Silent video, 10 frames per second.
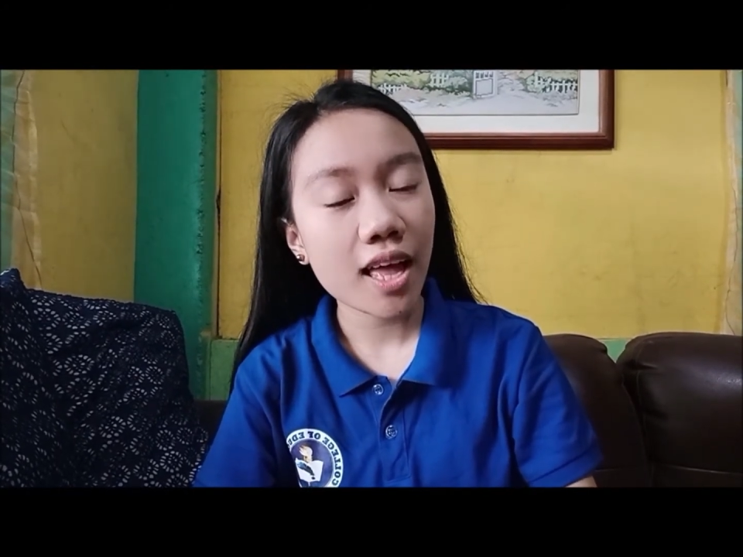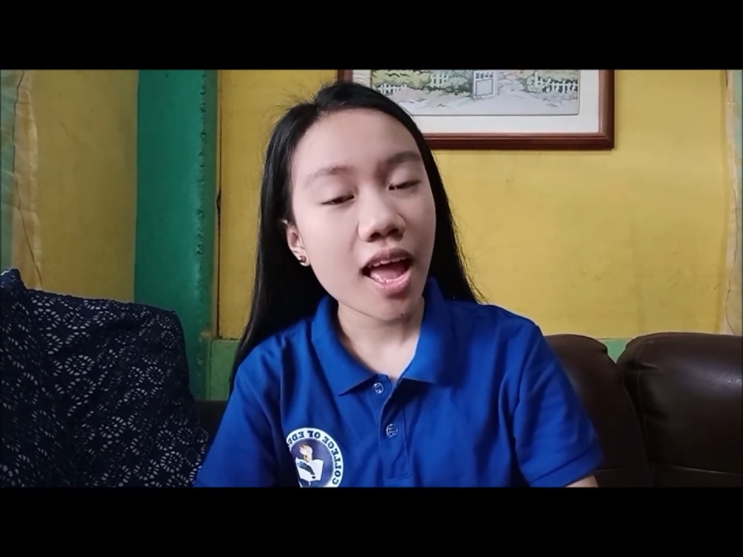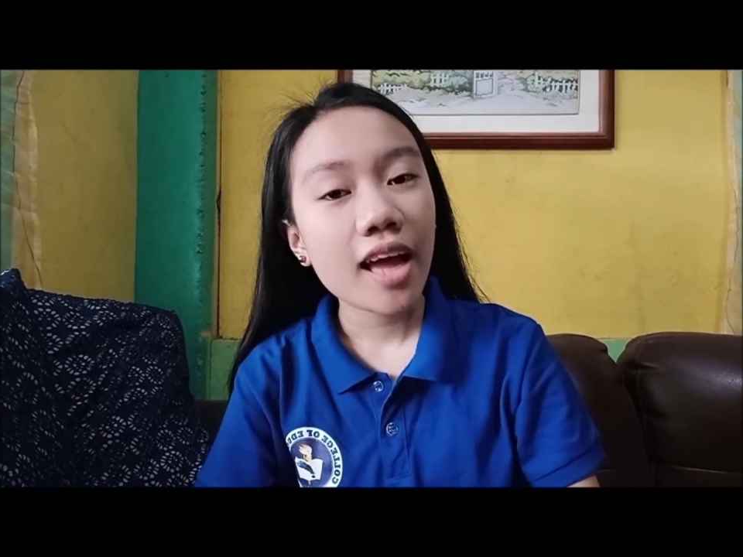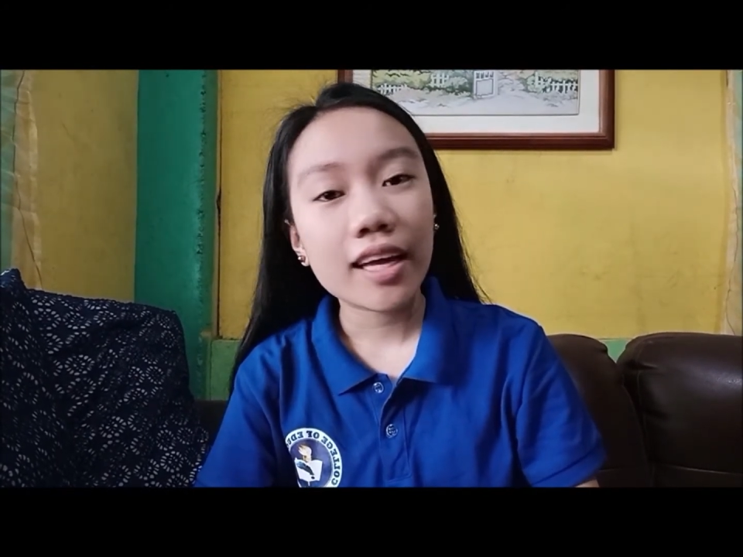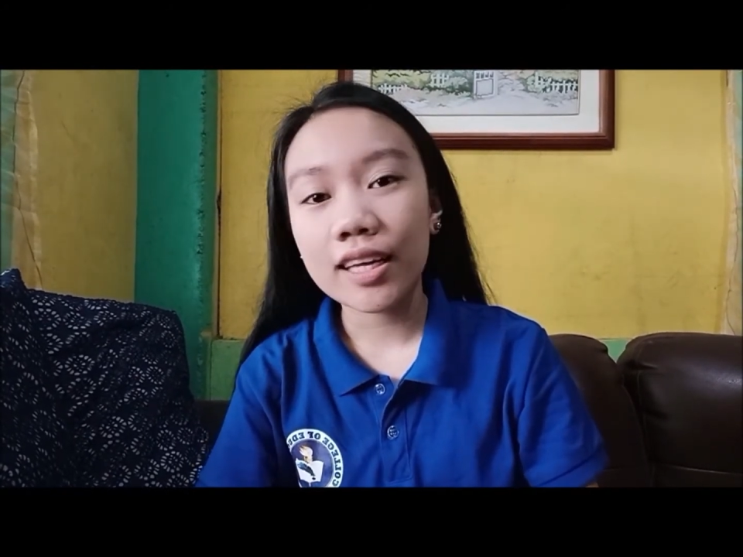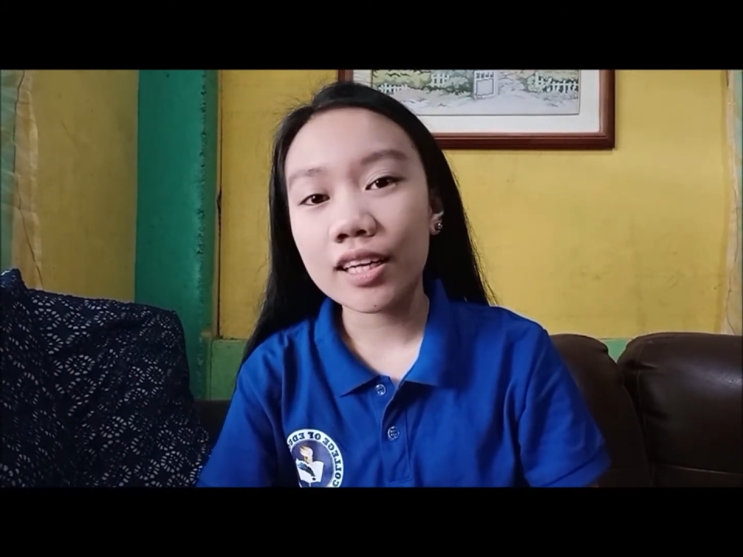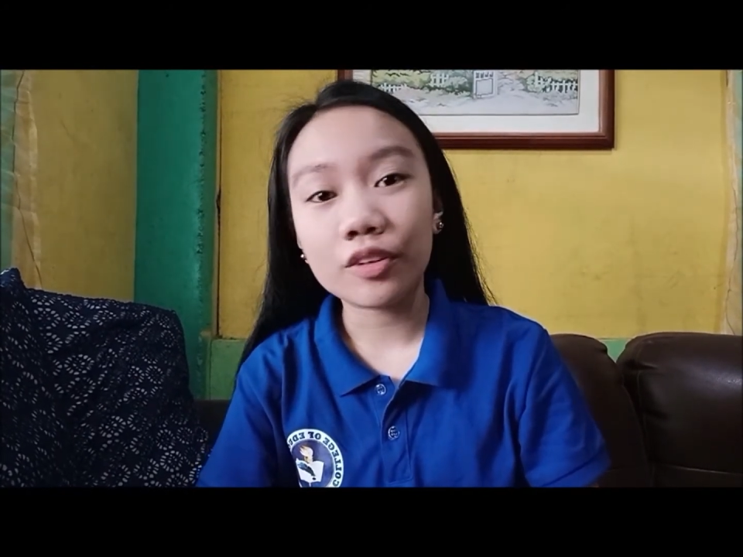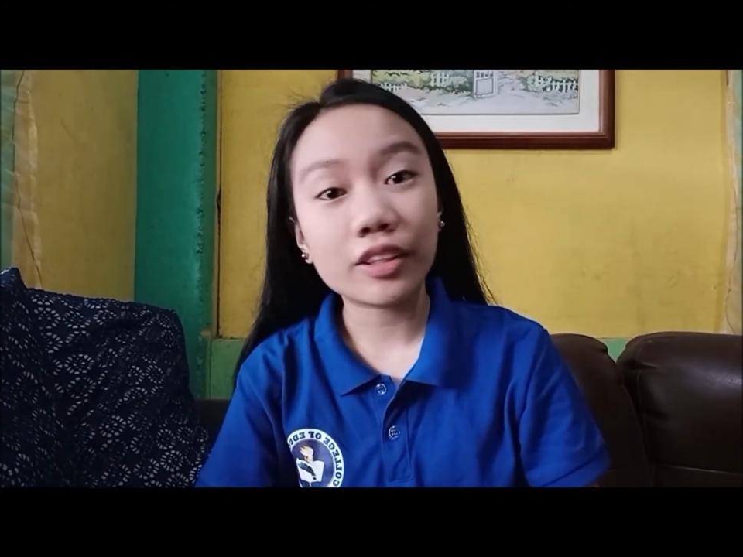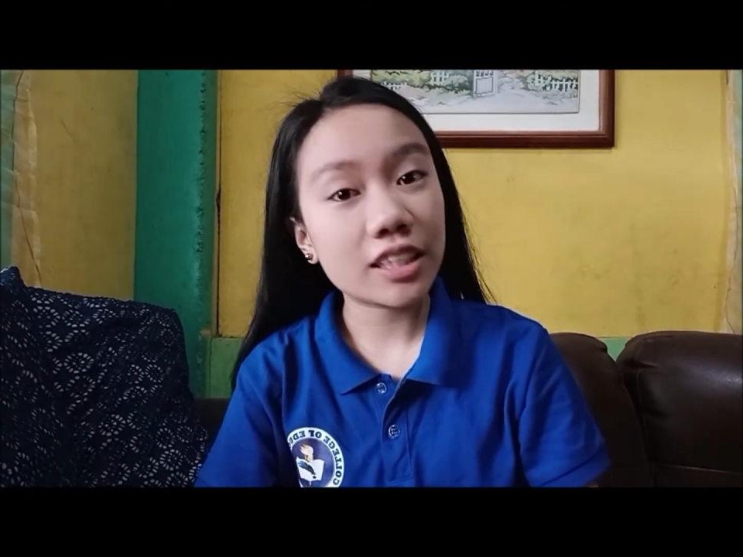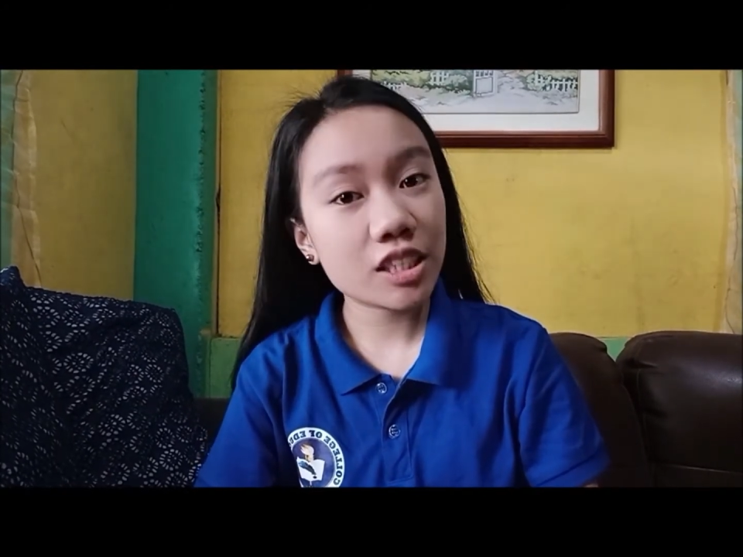in
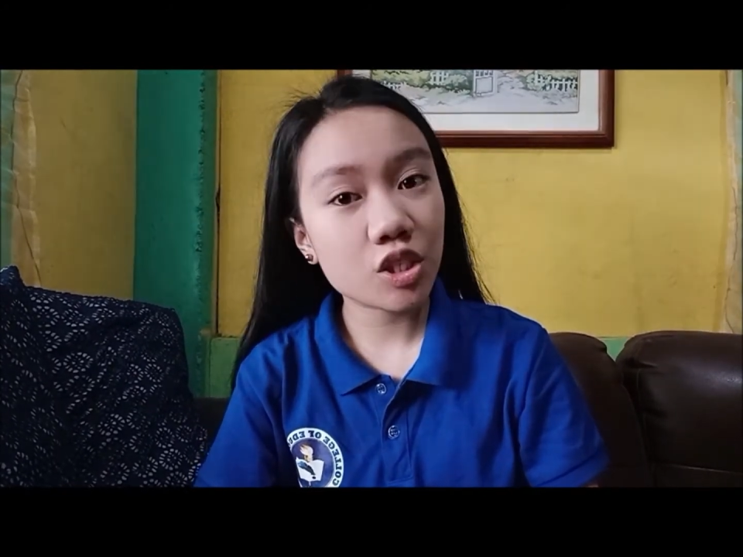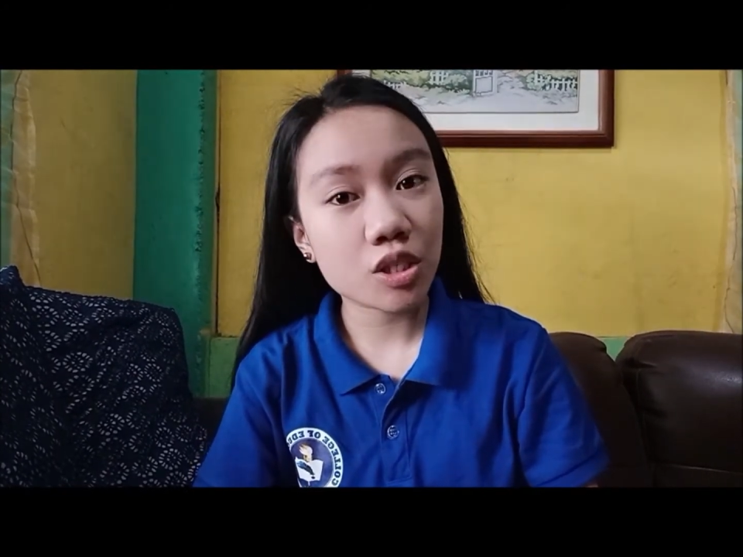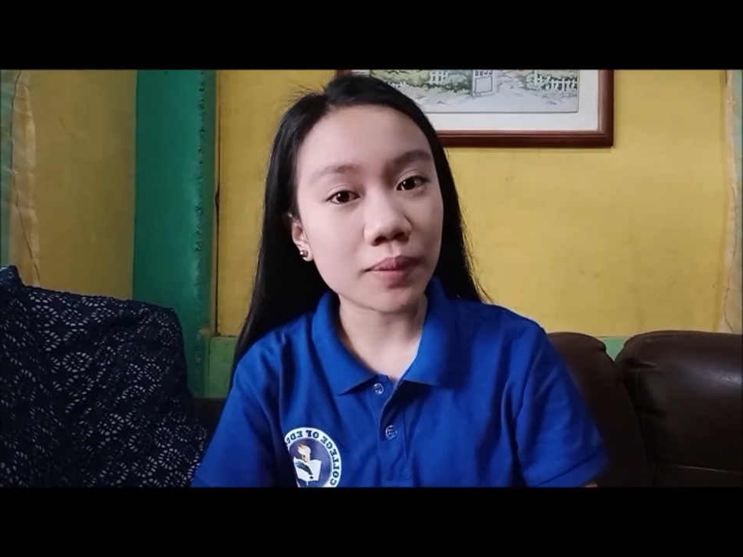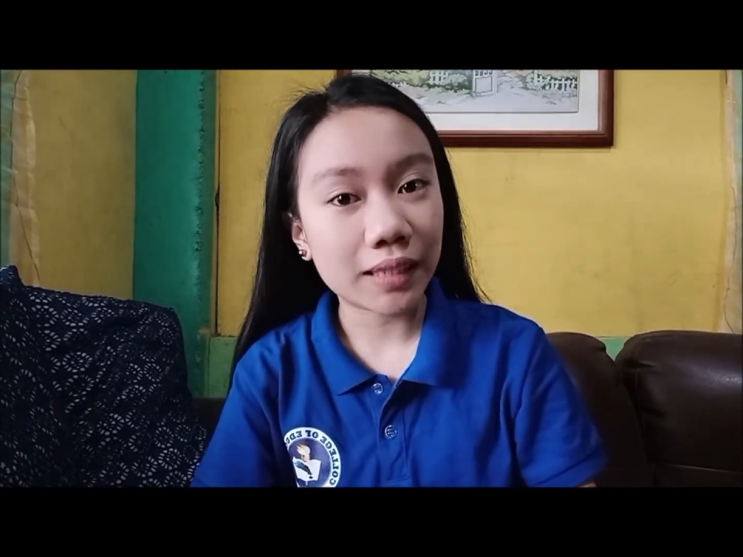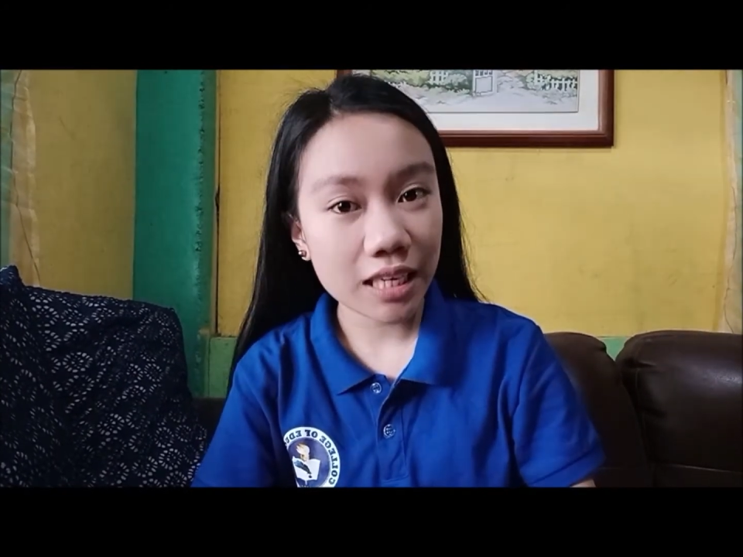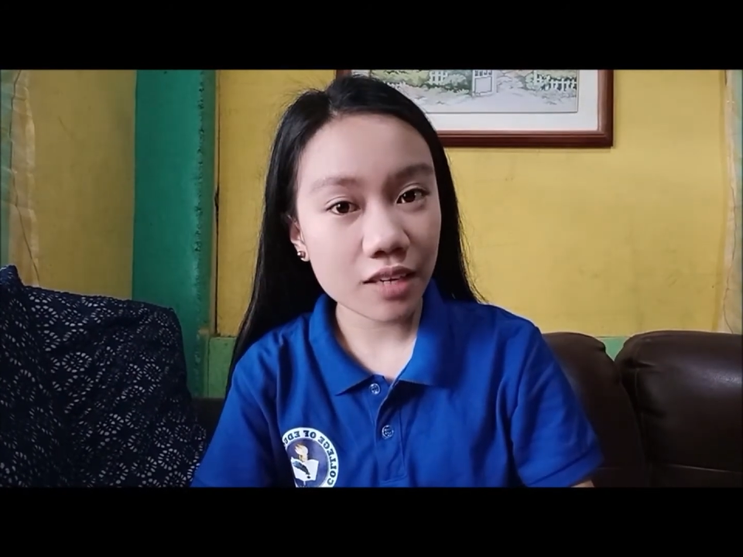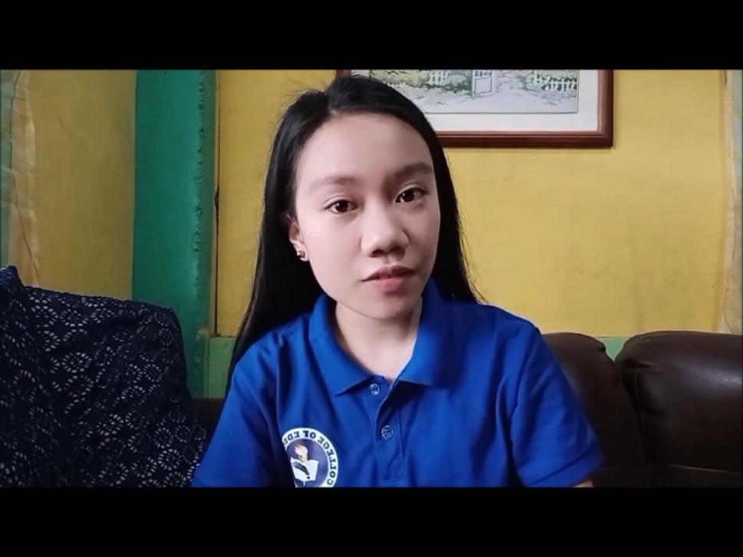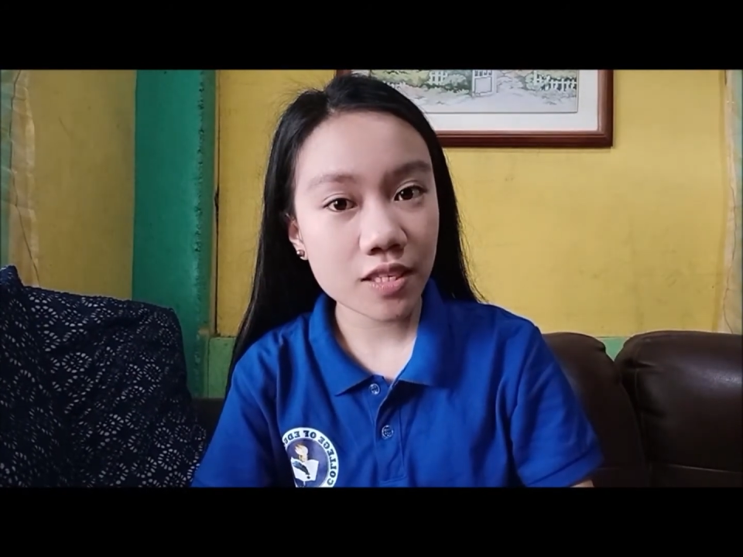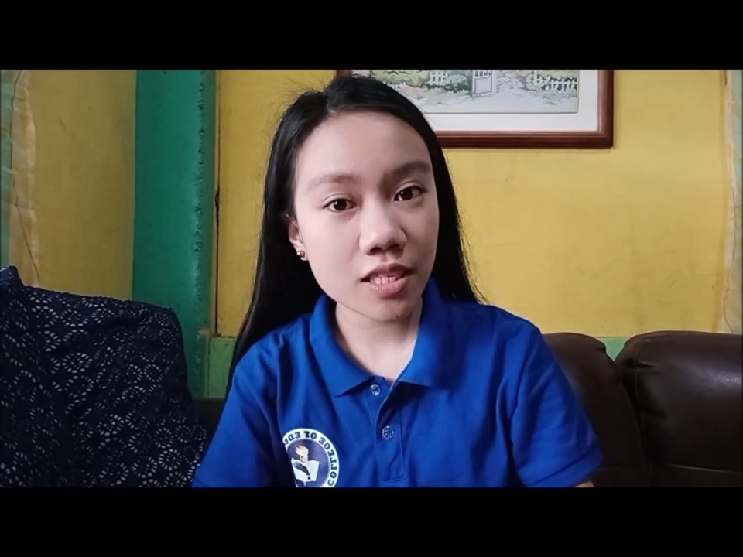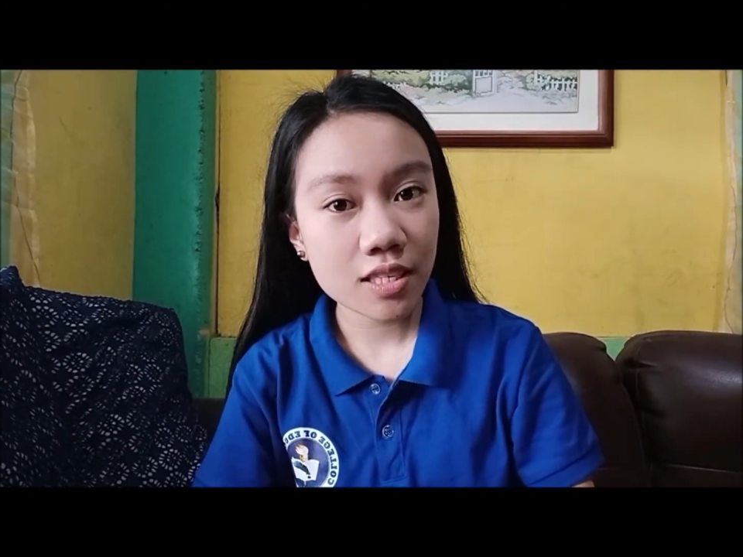religious beliefs,